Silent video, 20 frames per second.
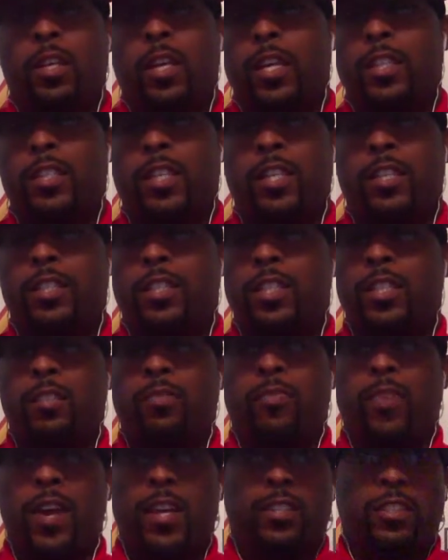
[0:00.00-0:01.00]
It's just
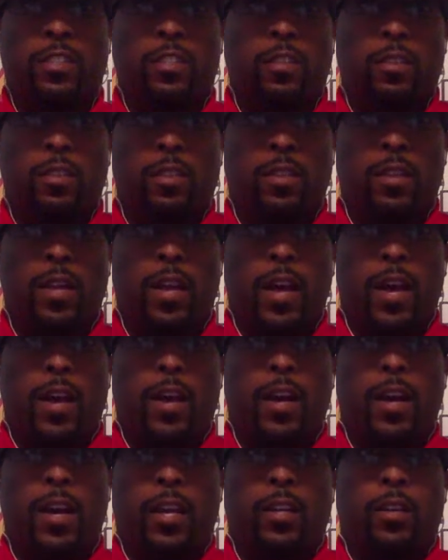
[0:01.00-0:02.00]
this fight,
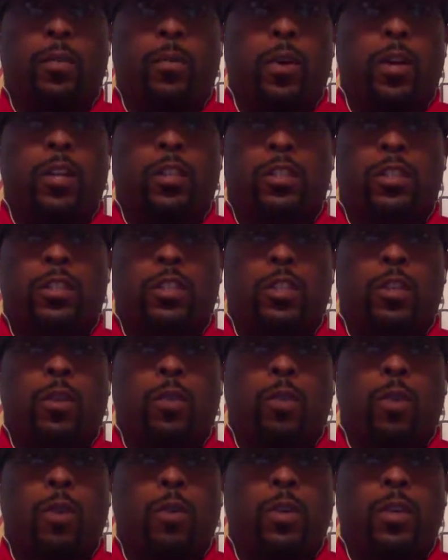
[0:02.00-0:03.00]
in the words of
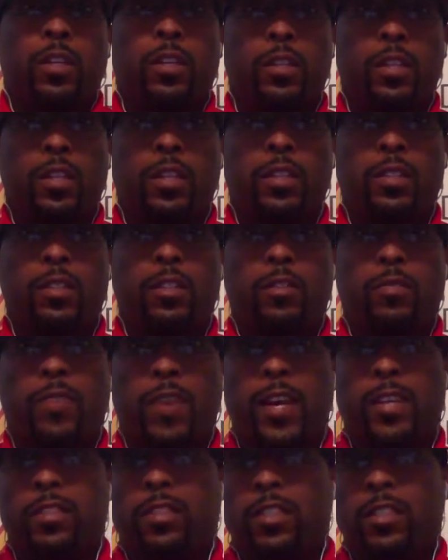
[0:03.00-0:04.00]
Joe Rogan, this
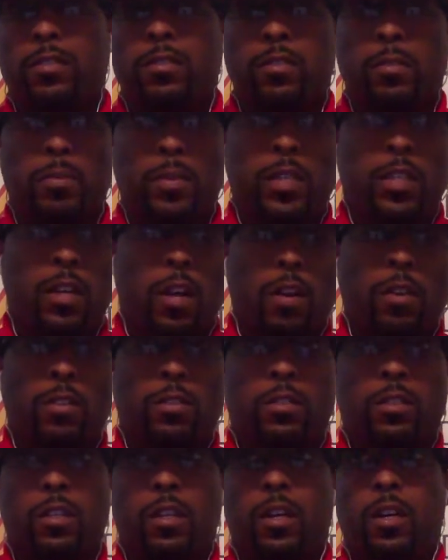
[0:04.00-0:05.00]
fight seems to be cursed.